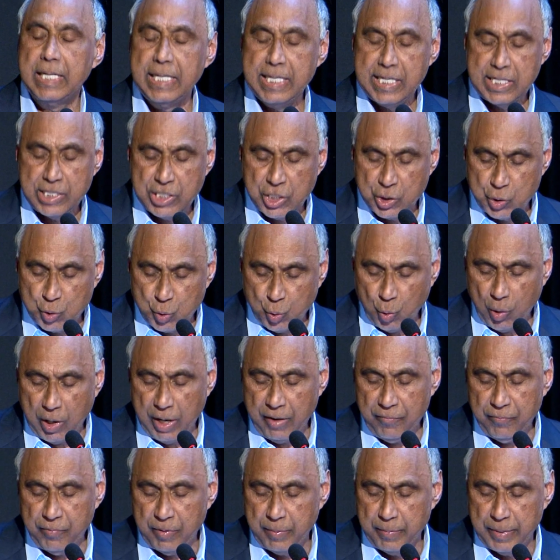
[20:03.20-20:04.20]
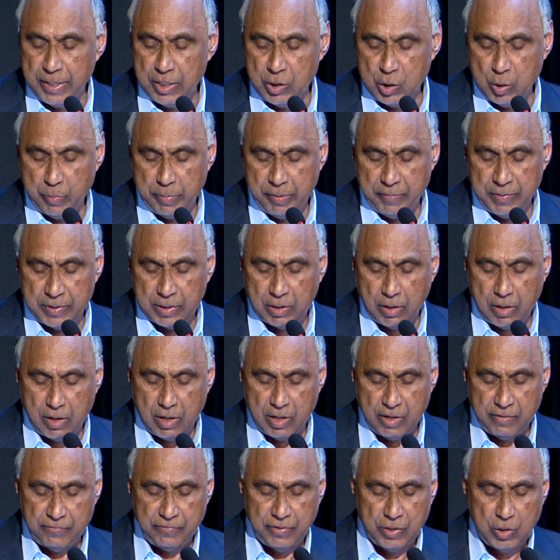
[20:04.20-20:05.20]
It is a joy for me to be with
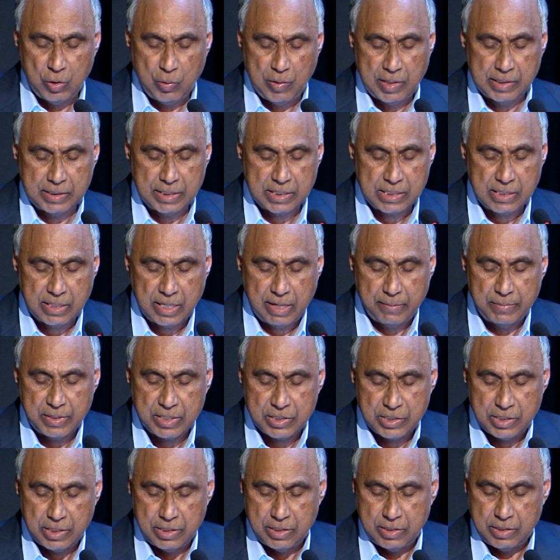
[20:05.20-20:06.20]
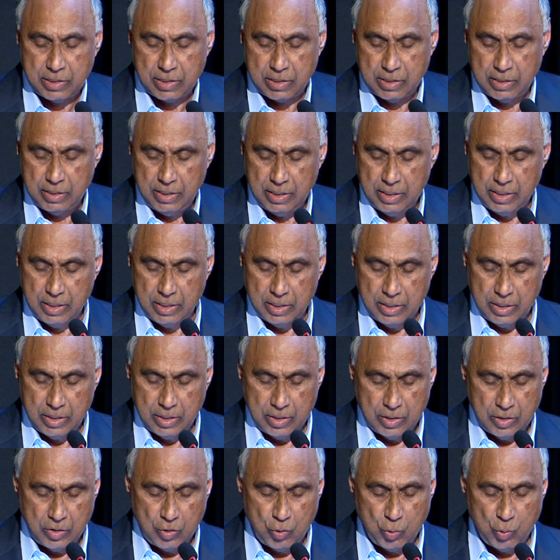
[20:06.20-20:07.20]
all of you at the Islamic Center
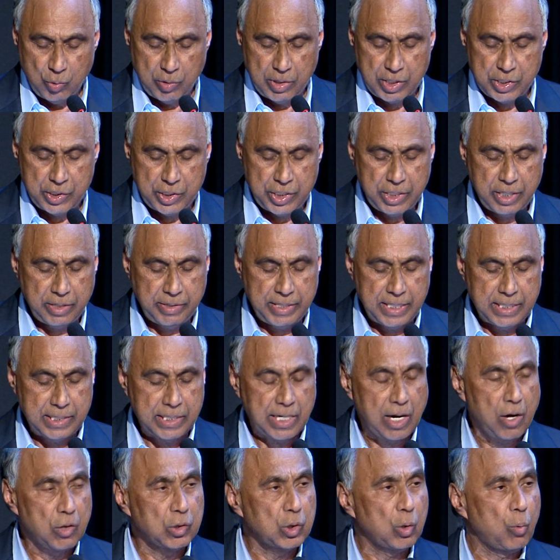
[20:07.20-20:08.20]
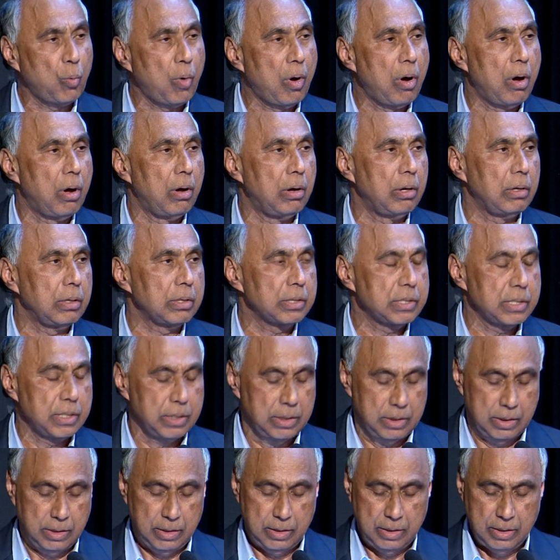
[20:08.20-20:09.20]
who are tearing down the walls
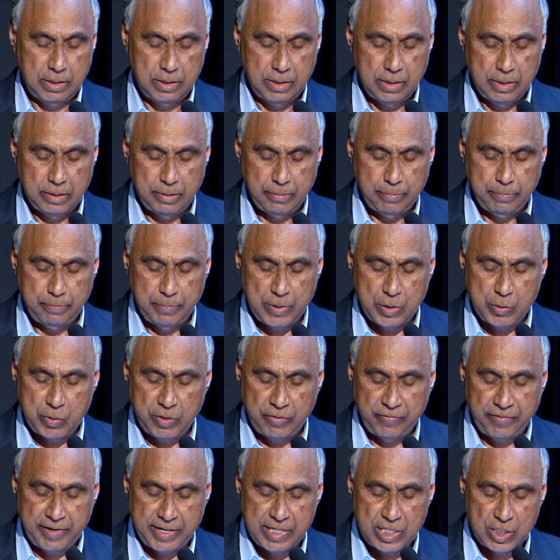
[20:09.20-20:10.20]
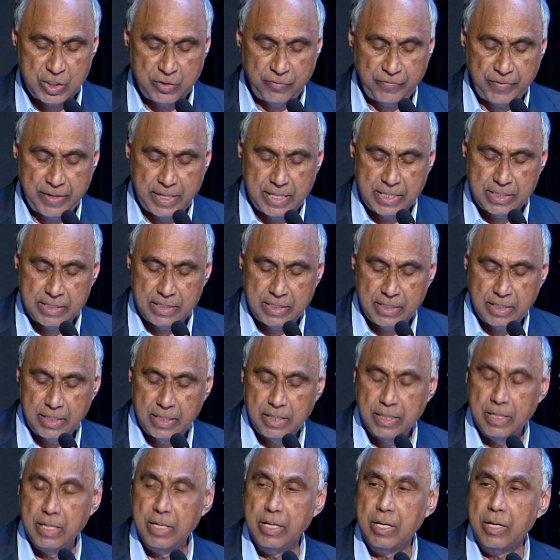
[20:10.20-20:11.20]
between various faiths
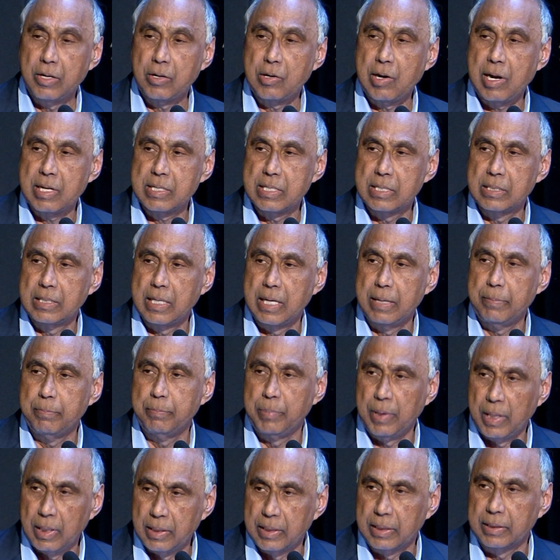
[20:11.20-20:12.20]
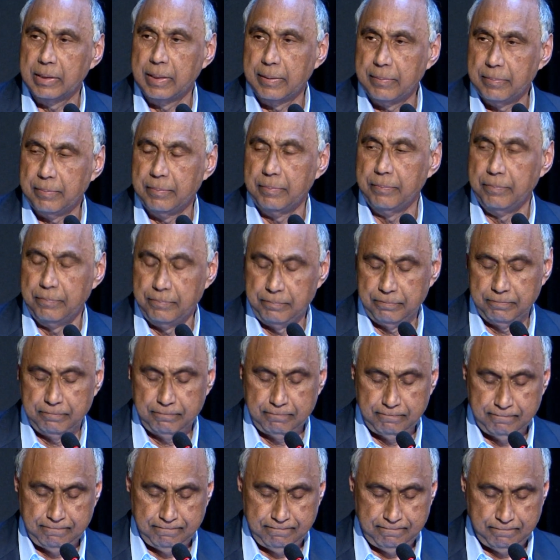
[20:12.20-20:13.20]
rather than building them.
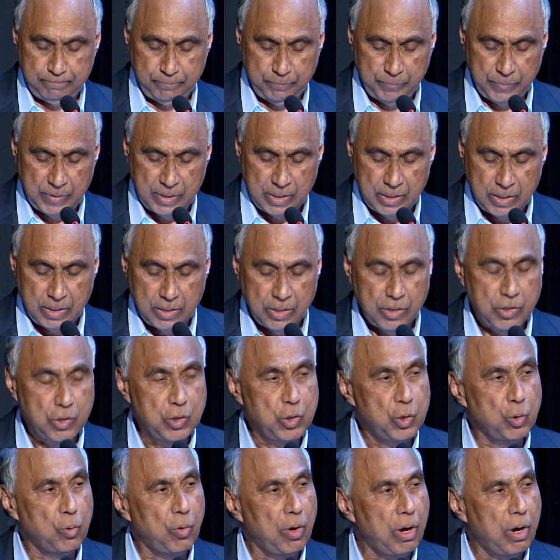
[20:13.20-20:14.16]
You